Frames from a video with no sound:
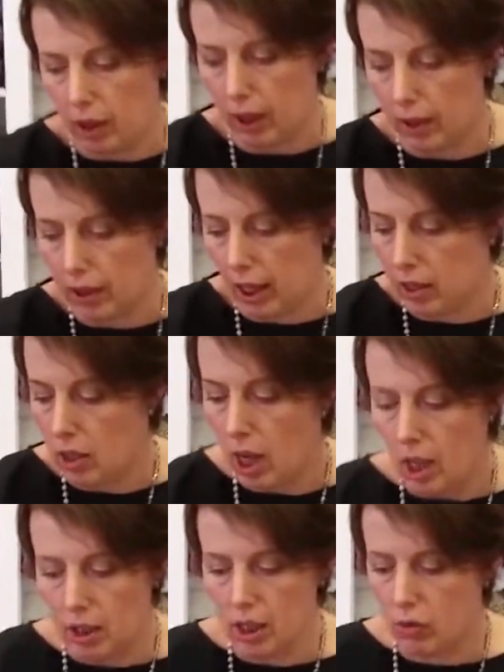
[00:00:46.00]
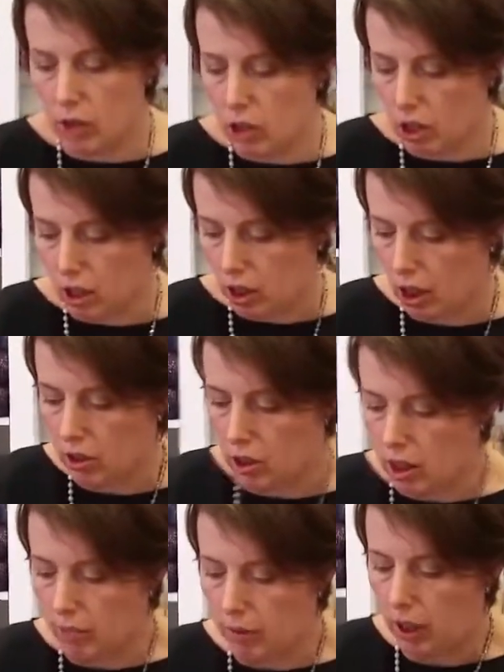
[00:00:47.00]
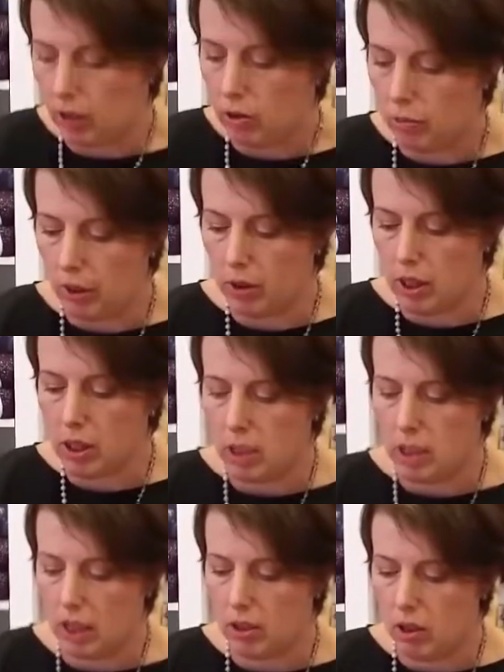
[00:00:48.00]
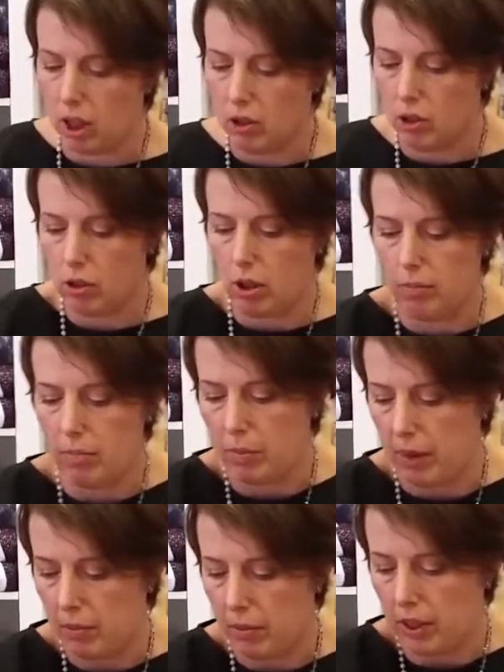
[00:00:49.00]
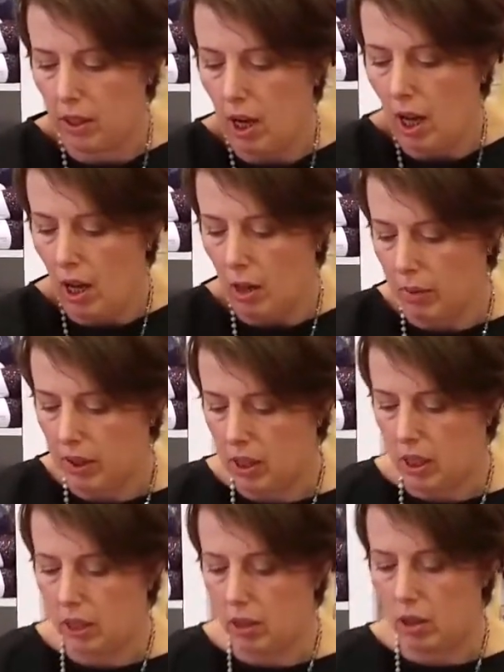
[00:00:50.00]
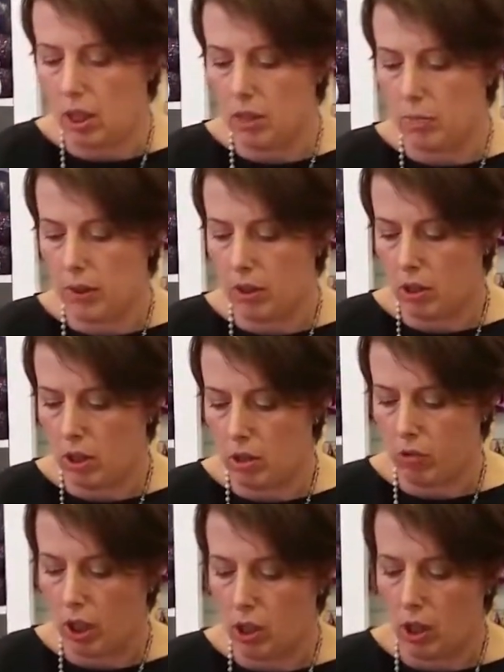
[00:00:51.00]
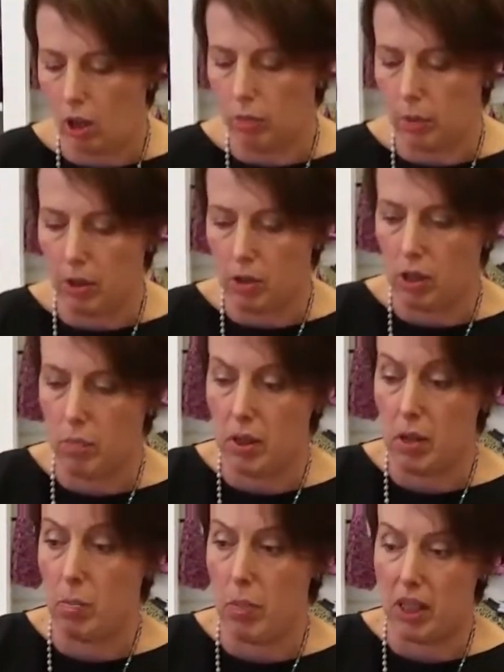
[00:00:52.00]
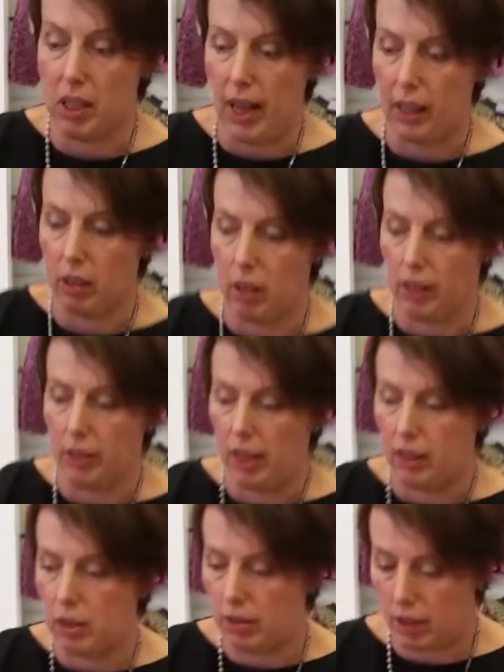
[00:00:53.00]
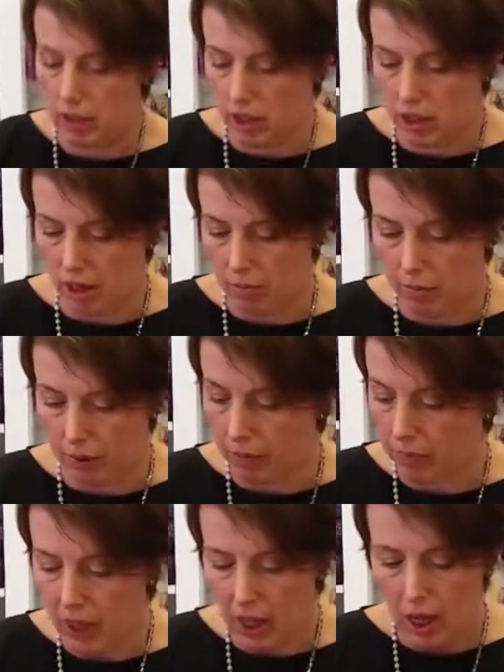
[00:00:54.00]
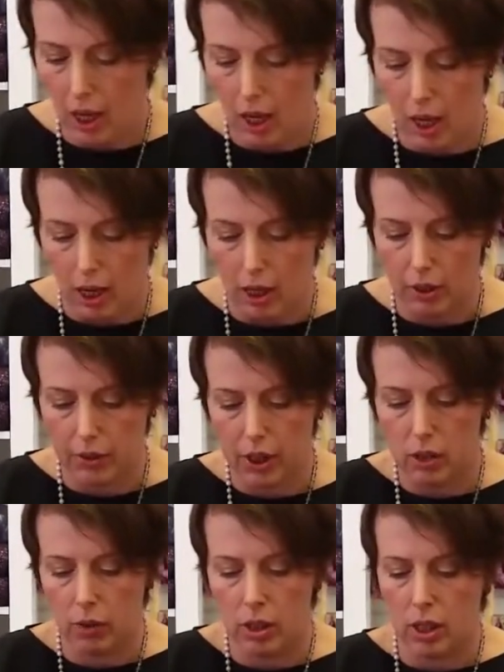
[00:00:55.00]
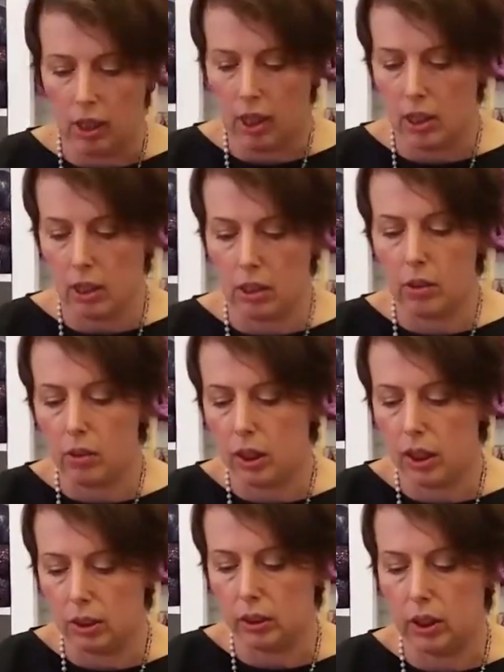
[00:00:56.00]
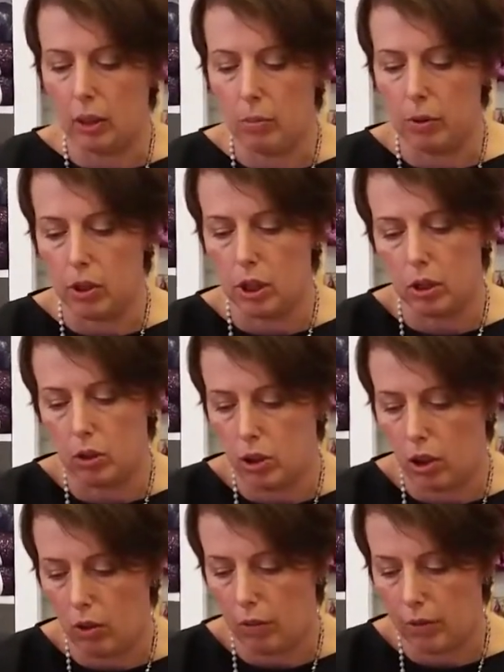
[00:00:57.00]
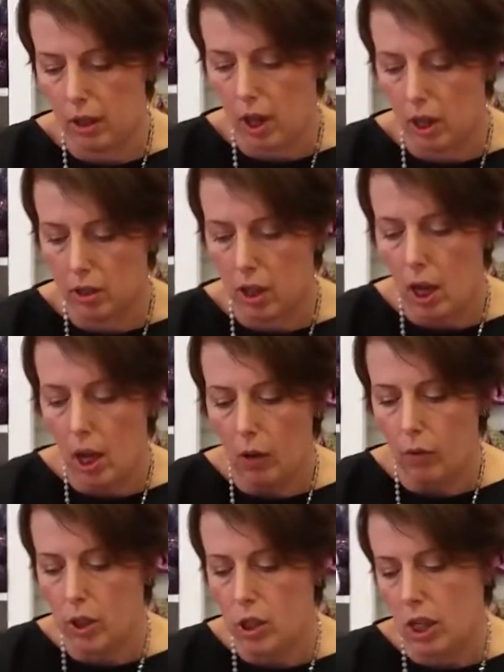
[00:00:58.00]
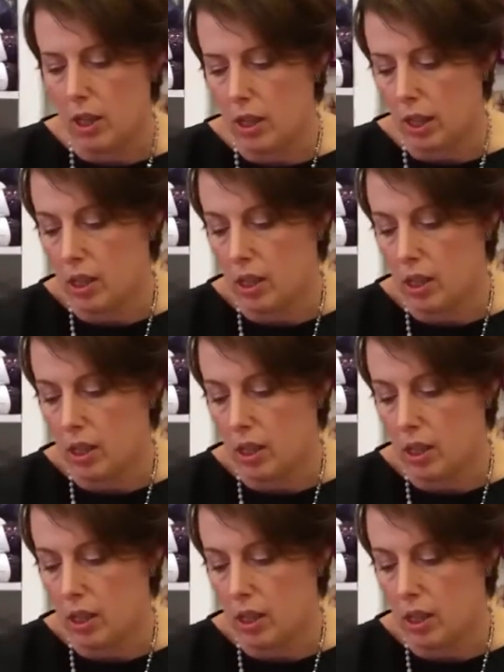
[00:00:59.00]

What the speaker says: like that. This one is just a color sample, and to be honest, the center I should have prepared better, but the center is a bit stretched out because it's been hanged like that as a sample. This one is again another little sample just to show off yarn, which has